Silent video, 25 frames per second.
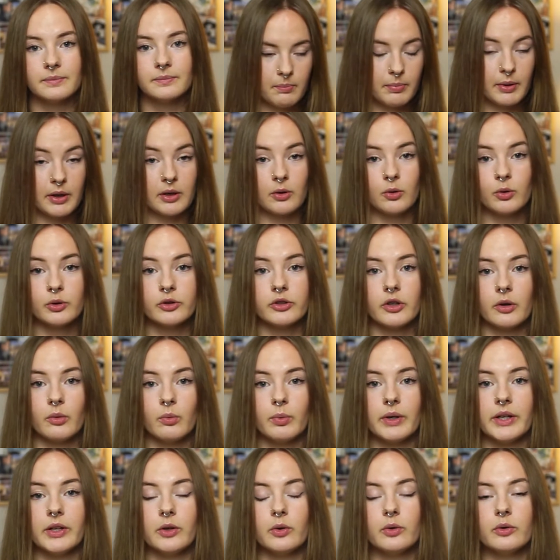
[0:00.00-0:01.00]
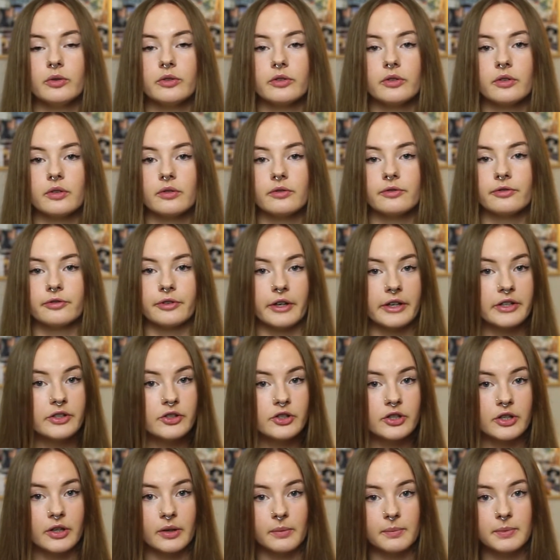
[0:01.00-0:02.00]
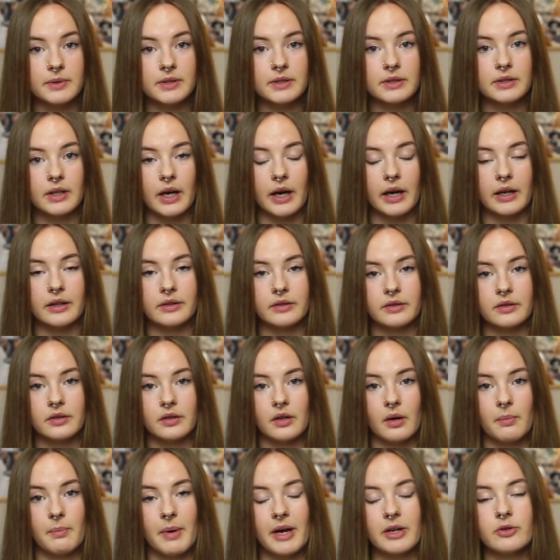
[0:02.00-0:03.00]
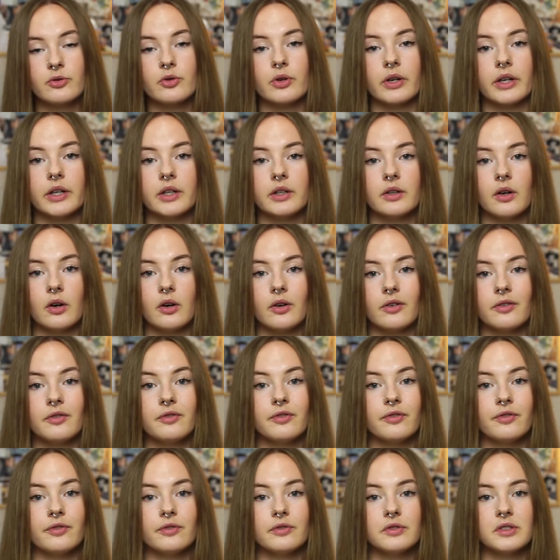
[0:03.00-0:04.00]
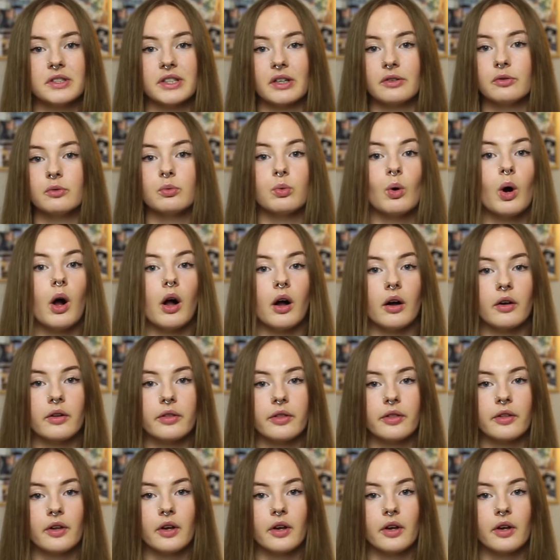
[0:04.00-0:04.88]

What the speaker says: But also we use friendships as a metric of self-worth.